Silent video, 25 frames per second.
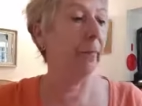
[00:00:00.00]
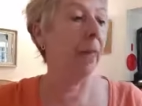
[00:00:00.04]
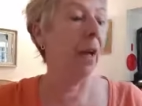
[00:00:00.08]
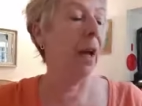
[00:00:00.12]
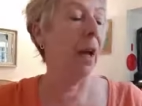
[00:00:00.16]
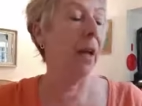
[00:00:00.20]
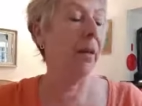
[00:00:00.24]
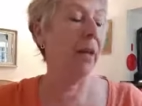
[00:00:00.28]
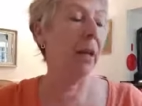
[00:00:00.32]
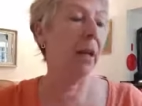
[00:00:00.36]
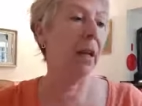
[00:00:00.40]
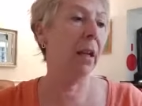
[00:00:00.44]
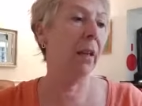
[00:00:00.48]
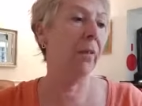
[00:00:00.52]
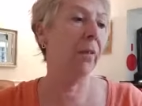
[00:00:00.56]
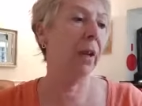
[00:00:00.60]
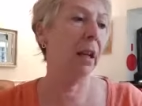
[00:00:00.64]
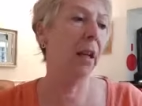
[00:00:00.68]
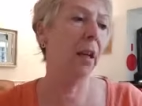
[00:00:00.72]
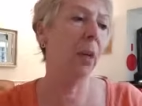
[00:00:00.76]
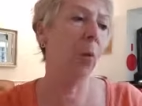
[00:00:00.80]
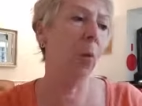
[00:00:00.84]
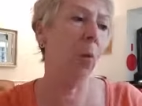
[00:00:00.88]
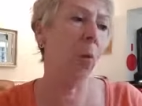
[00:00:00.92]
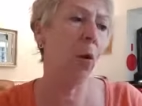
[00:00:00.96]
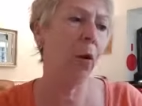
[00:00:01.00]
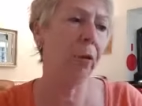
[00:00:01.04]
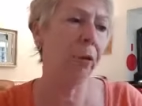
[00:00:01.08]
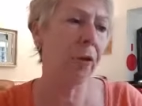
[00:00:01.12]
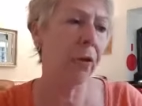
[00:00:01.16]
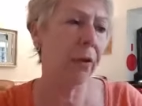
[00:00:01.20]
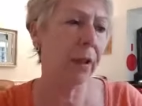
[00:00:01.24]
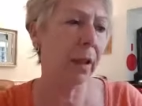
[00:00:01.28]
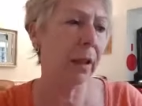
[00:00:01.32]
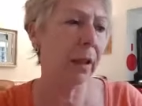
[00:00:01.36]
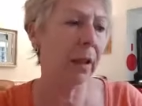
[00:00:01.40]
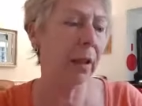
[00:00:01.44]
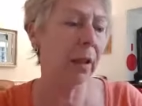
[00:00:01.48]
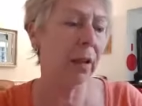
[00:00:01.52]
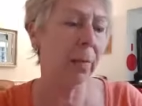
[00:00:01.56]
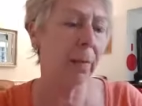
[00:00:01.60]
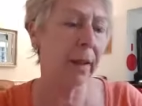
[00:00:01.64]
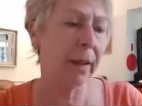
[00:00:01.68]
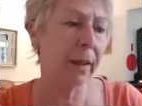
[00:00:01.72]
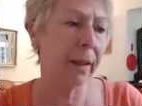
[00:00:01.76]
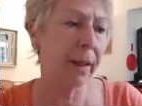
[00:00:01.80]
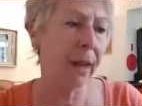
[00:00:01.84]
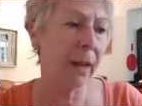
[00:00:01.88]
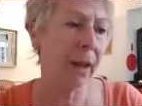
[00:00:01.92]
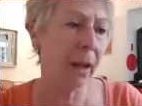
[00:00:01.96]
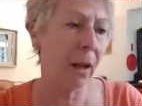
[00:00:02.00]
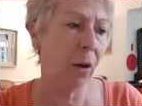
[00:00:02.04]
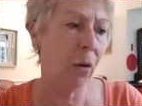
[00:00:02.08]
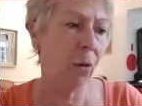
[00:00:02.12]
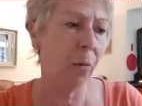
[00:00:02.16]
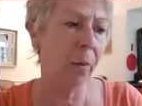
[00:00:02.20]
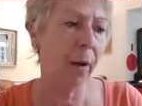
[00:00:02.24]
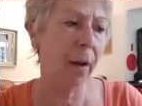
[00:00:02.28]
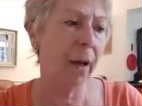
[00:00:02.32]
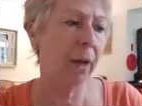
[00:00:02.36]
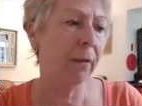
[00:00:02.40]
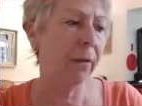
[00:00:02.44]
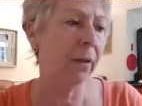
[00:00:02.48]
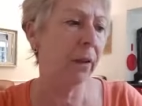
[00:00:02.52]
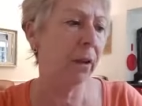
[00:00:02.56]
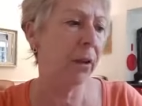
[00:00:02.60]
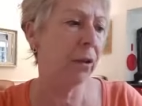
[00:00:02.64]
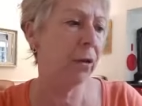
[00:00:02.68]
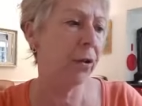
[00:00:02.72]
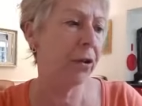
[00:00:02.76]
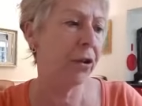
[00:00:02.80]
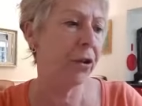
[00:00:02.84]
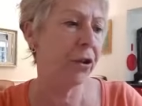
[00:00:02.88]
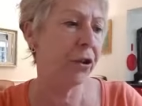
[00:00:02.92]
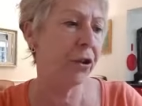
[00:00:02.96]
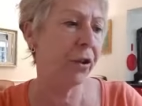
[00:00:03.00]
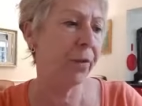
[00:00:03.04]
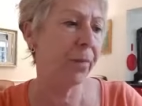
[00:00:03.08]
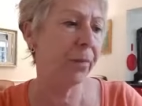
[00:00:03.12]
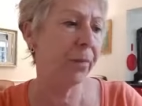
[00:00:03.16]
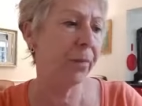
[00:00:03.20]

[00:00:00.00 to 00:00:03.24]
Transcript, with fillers: I think I've kind of waffled a little bit there. I hope I haven't lost you.